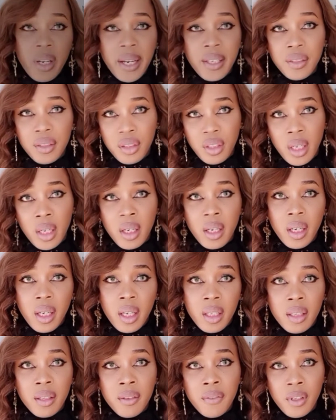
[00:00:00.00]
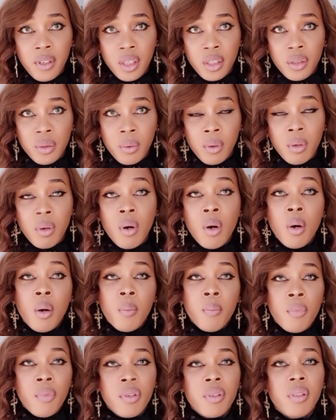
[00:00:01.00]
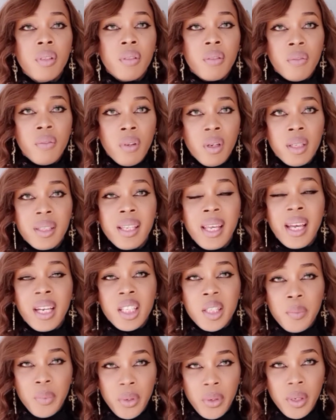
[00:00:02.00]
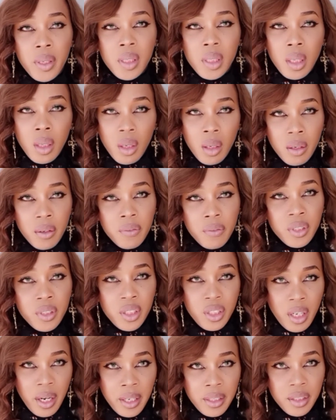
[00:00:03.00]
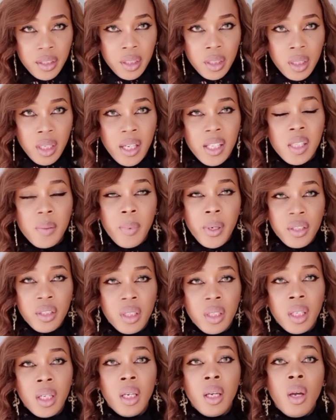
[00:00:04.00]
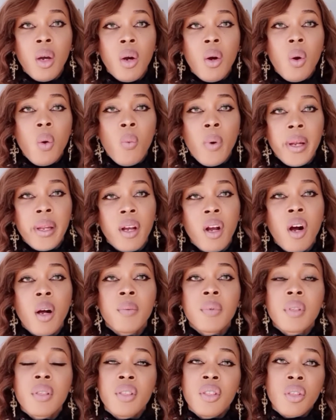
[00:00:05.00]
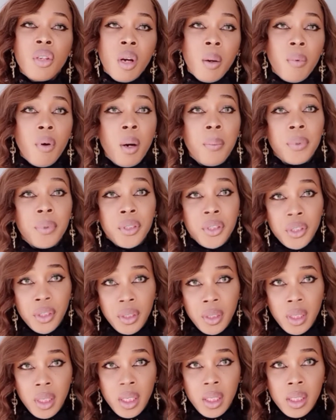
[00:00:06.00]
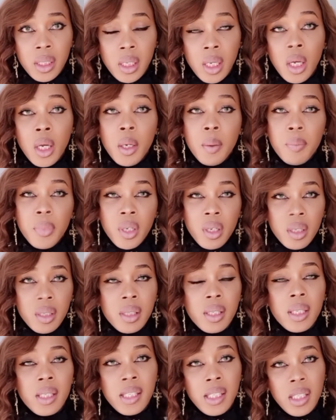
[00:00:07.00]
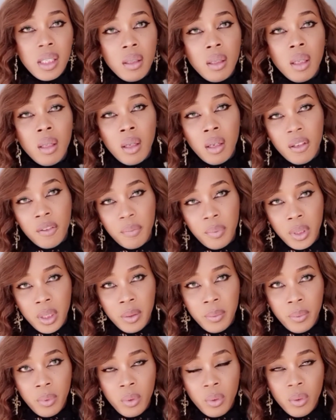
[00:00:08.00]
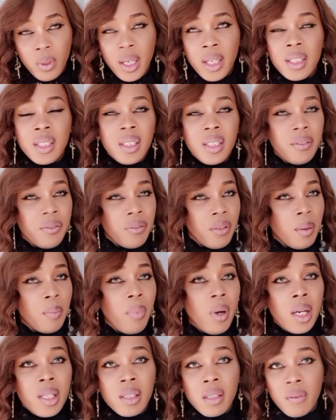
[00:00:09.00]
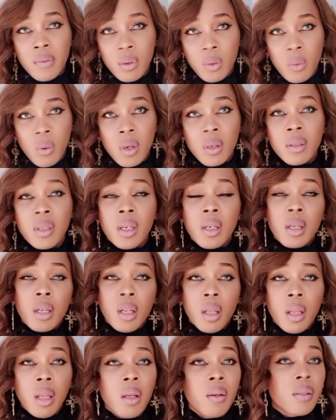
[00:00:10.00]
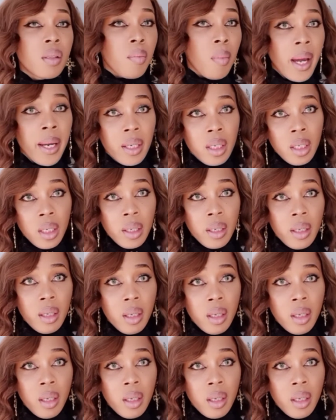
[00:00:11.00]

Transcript: Transgender individual, most of us experience a lot of rejection, especially when it comes to job opportunities, because there's still a lot of people in different parts of the world that are closed-minded